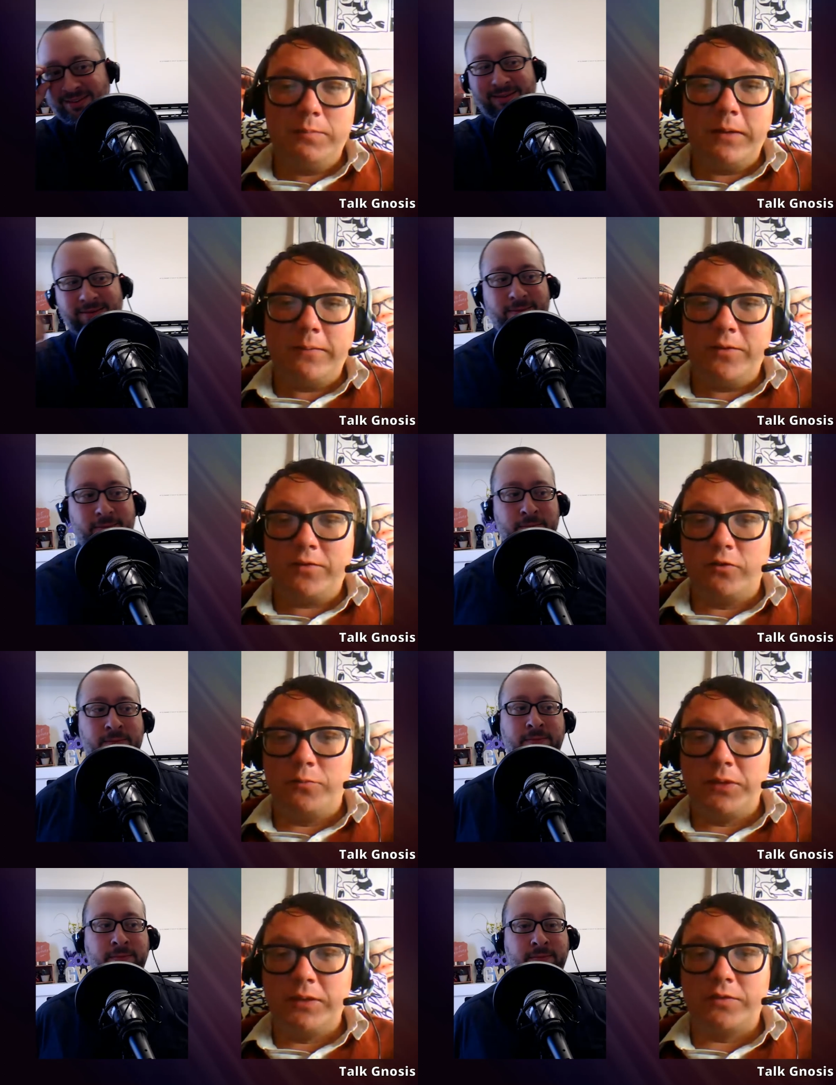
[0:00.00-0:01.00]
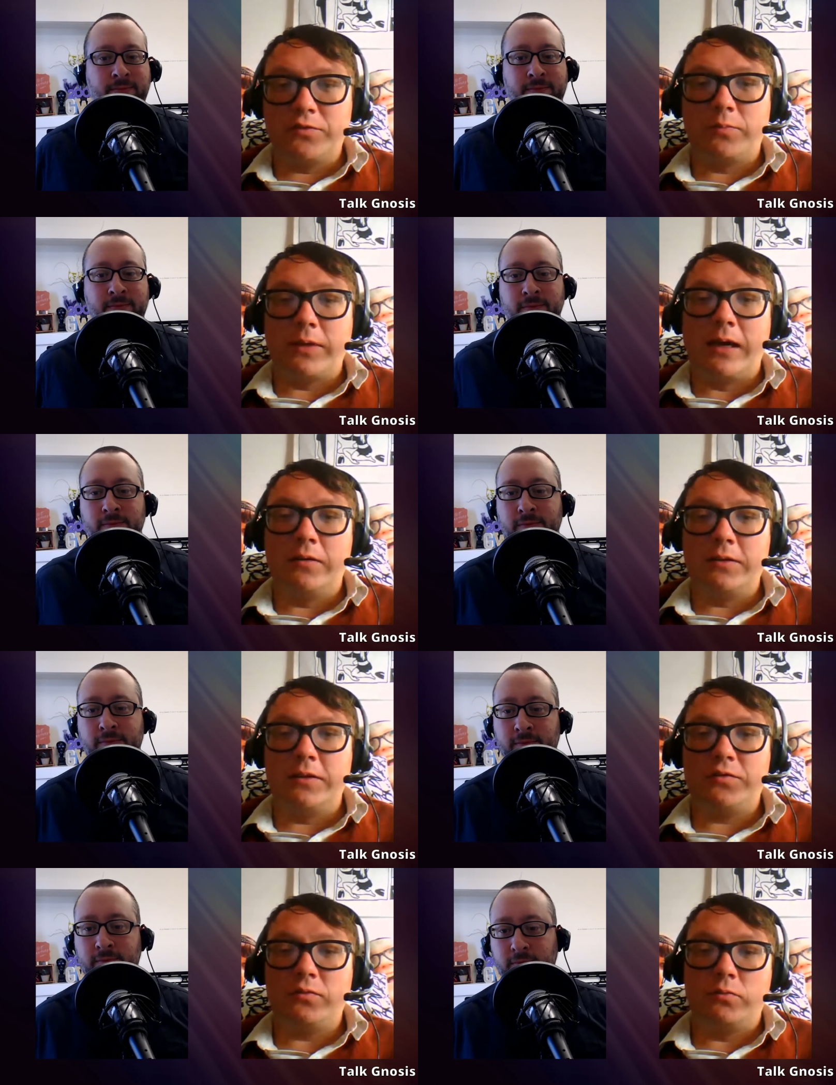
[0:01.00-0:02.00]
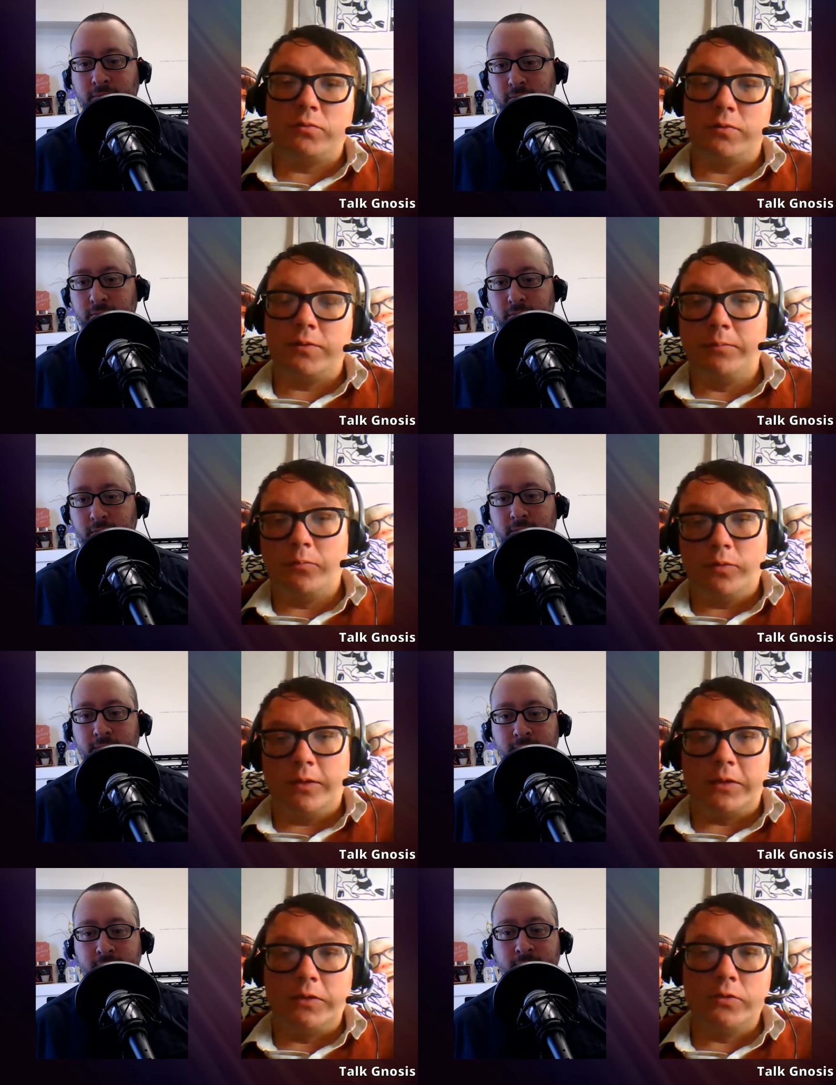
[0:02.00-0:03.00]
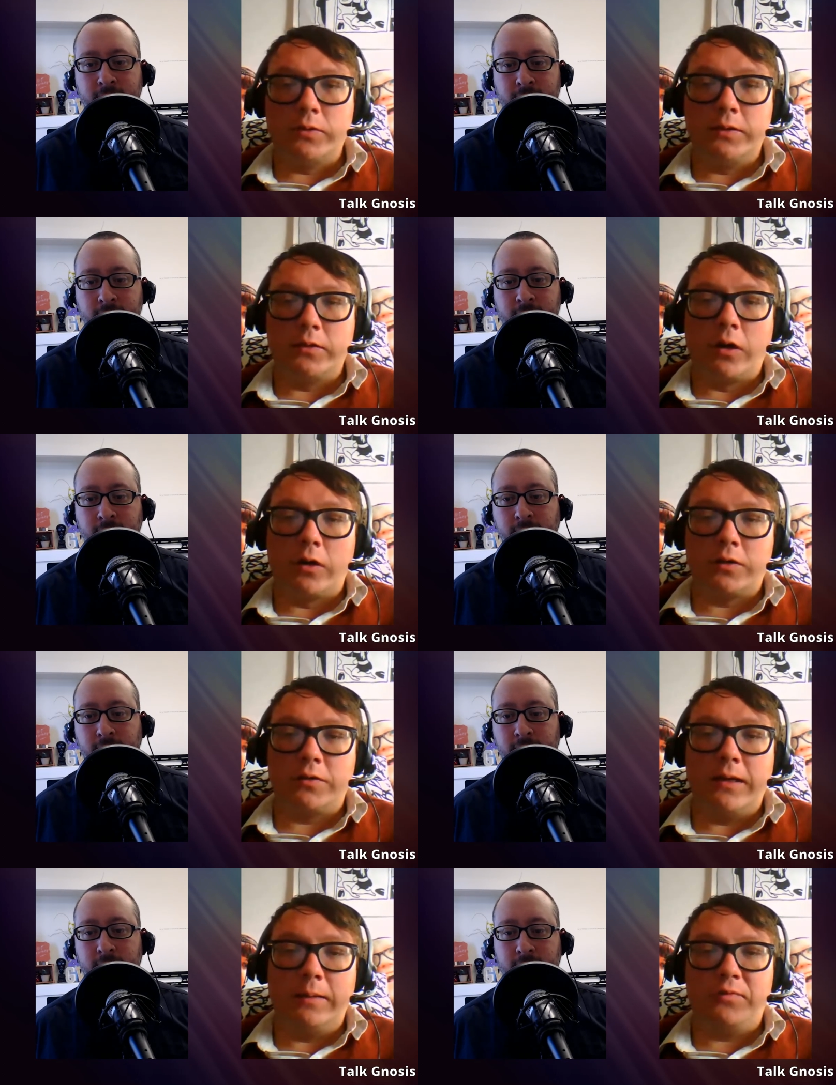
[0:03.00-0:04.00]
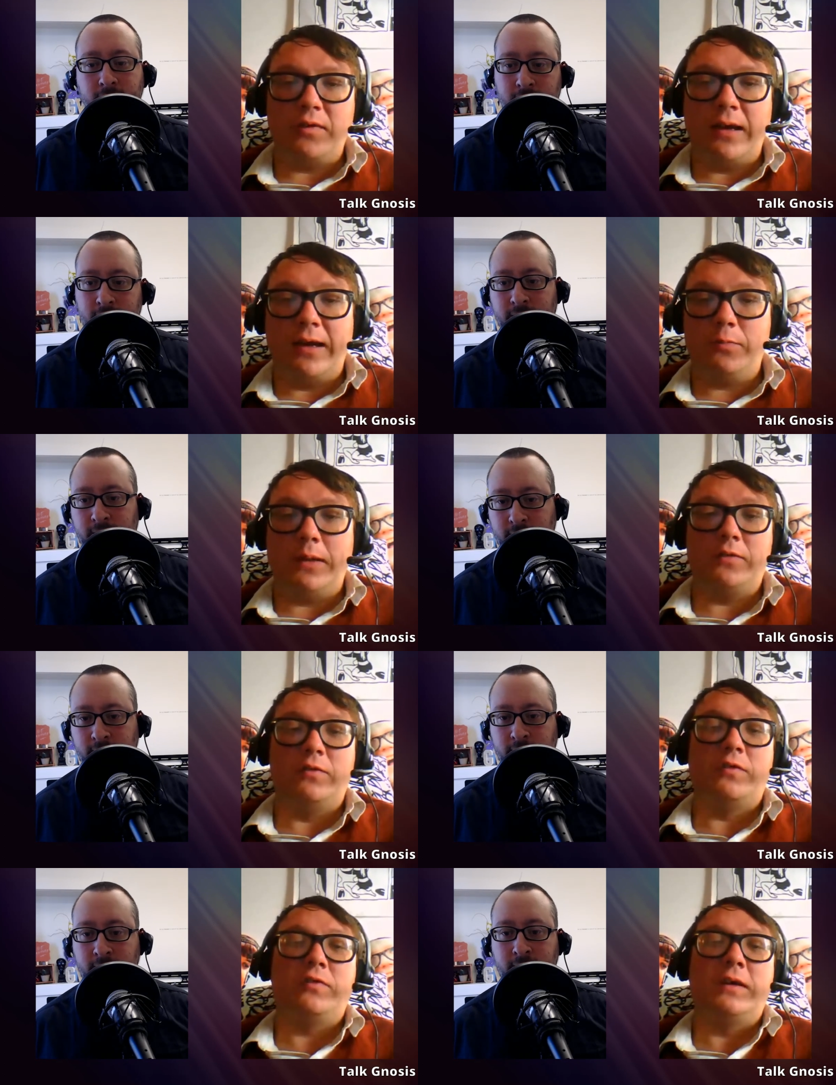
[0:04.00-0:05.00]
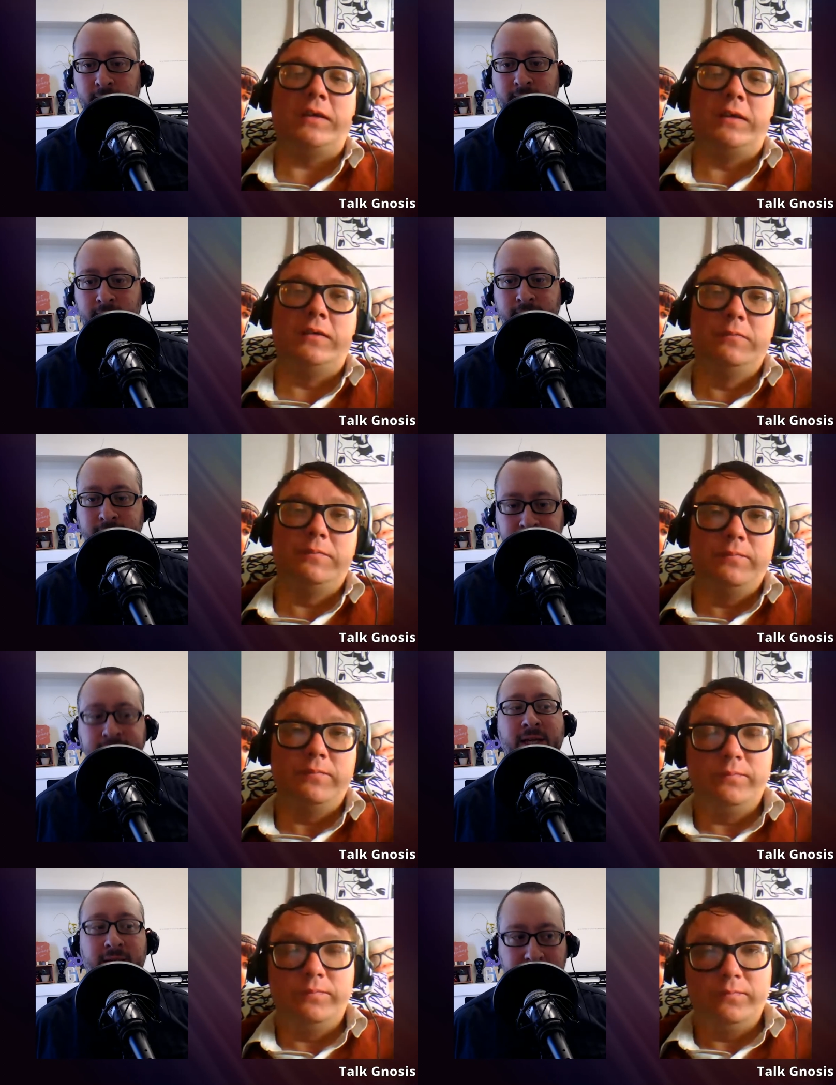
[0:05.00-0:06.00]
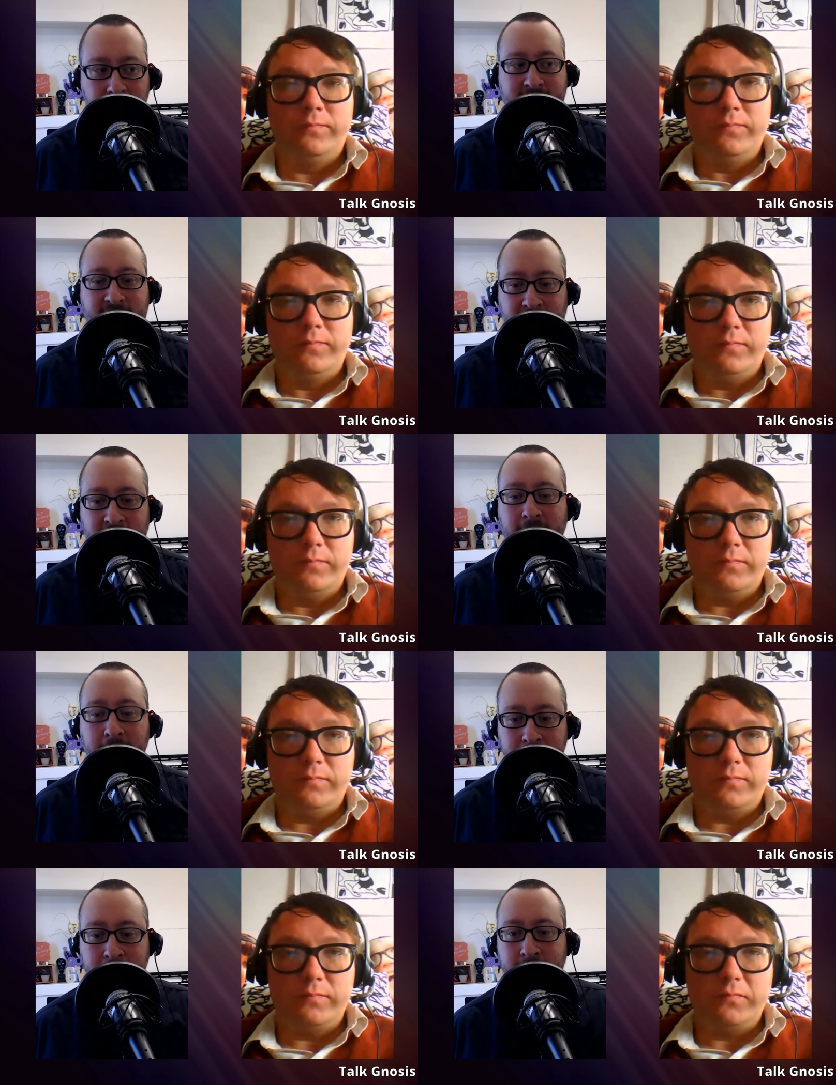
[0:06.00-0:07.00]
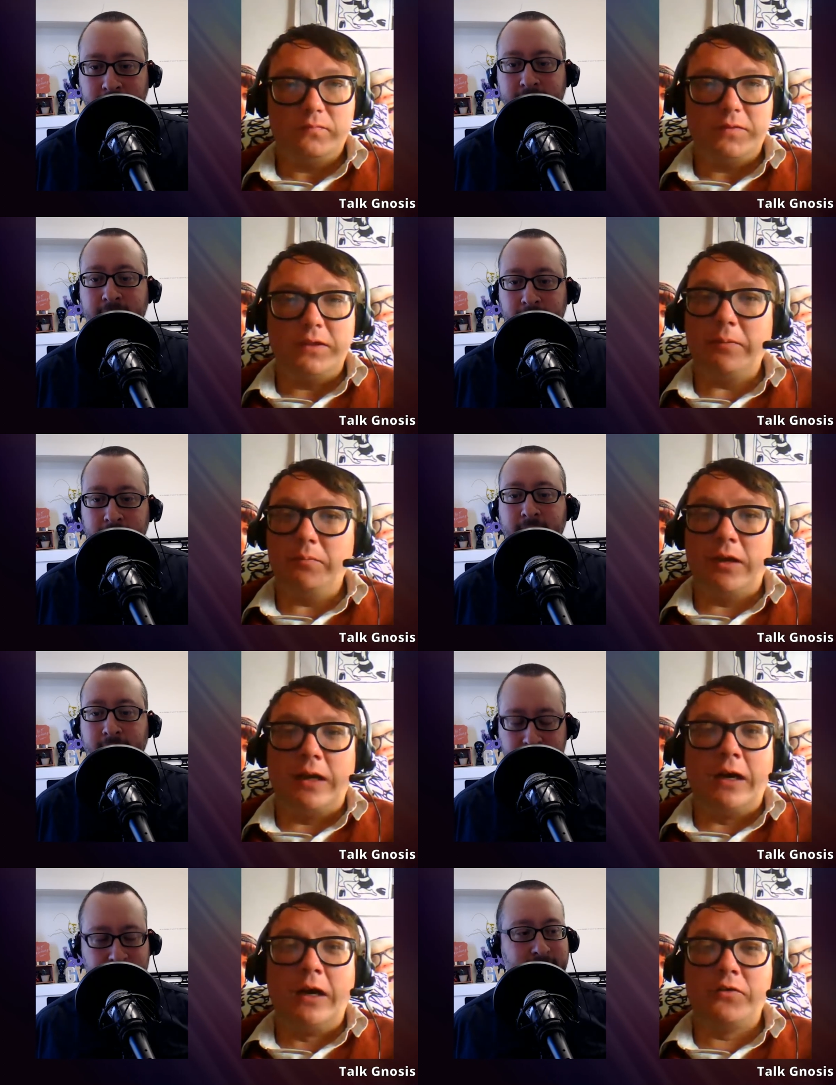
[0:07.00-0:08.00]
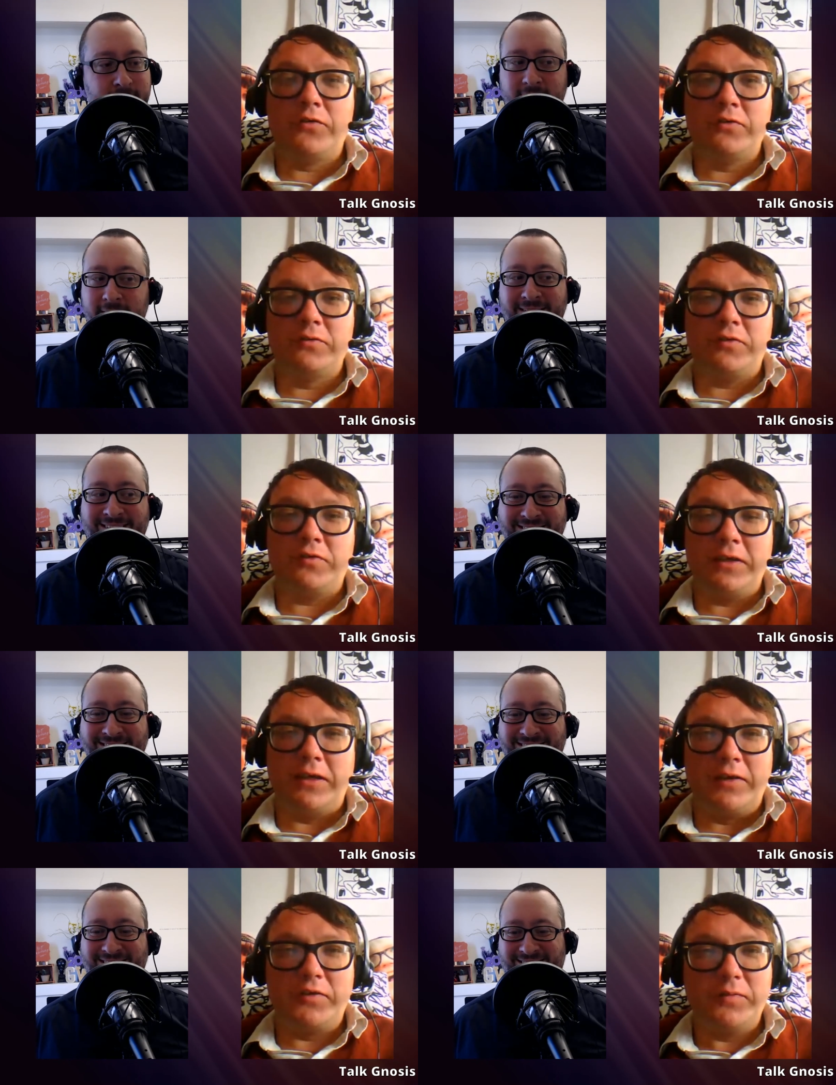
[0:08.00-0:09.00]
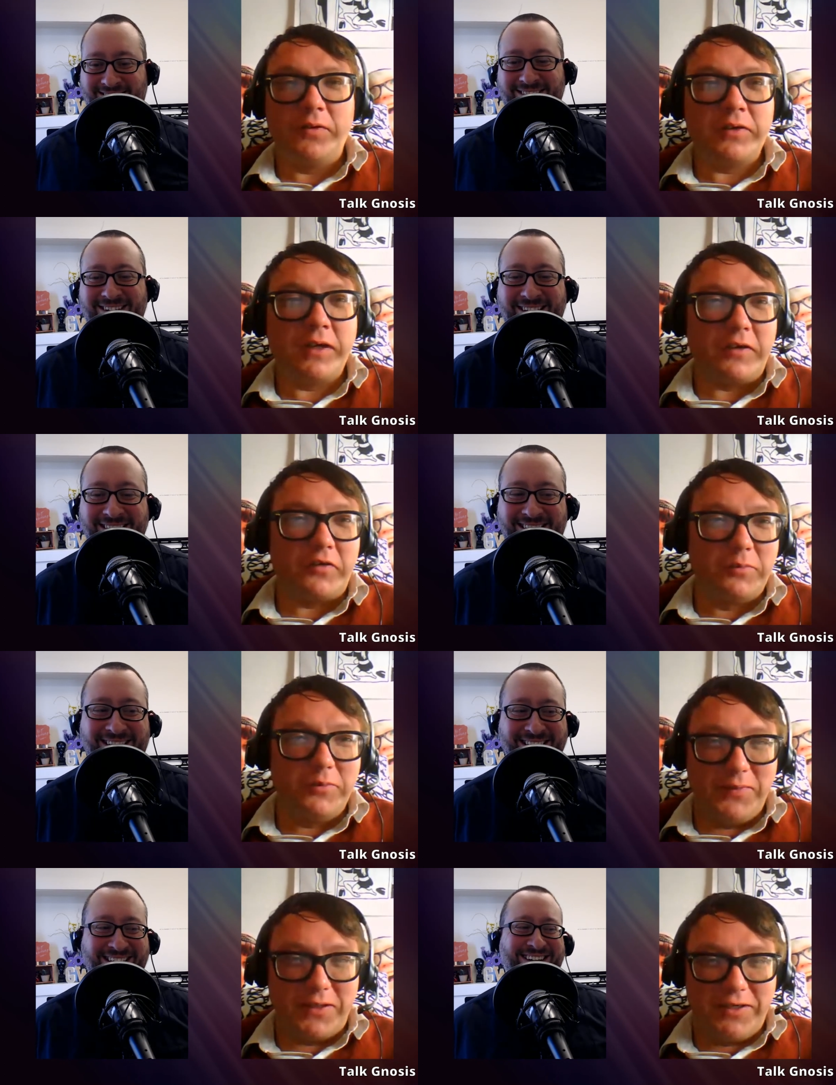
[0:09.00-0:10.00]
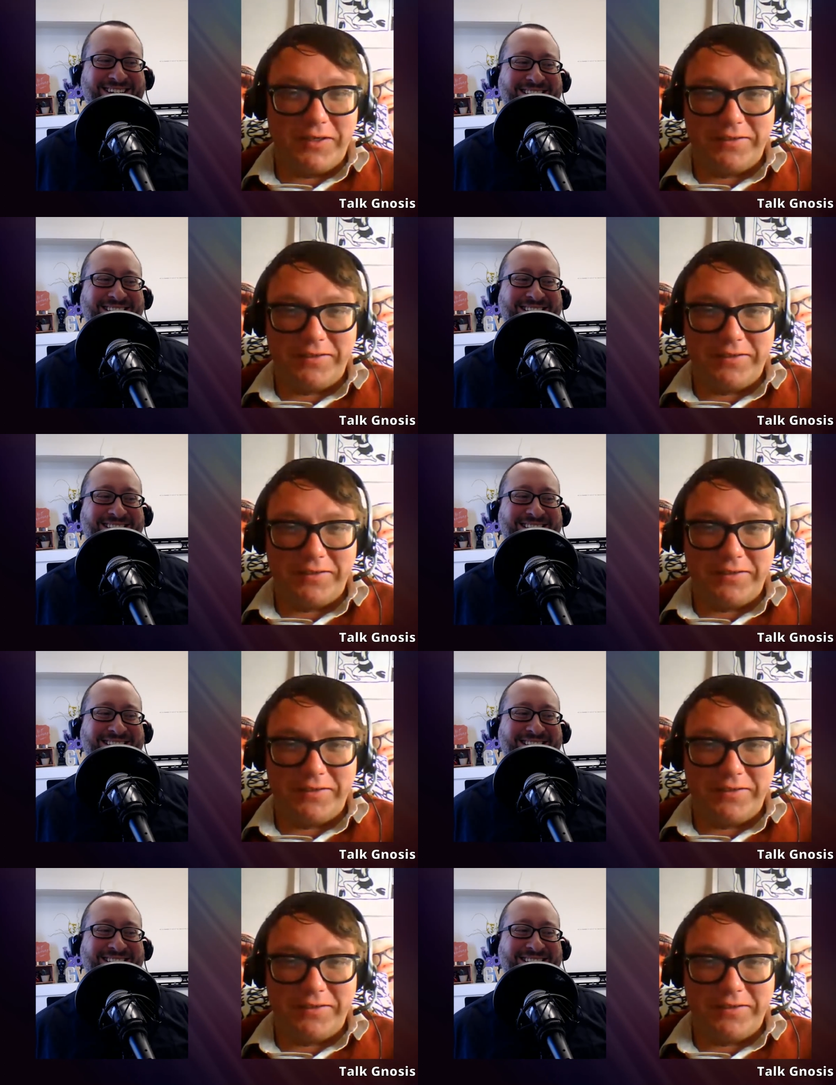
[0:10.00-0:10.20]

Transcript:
Speaker 1: metaphysical beings and realities, or are they more like Jungian archetypes aspects of the psyche?
Speaker 2: Yep, definitely.
Speaker 1: Yep, I, I also say yes. Okay, so moving on.